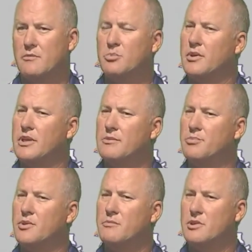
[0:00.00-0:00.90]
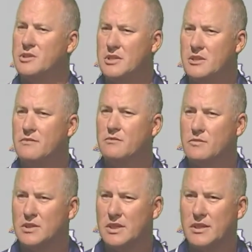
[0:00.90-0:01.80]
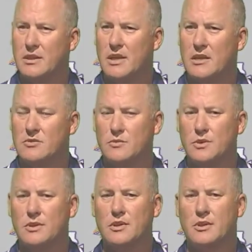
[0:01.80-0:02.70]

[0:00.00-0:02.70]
We played pretty much even with that last week.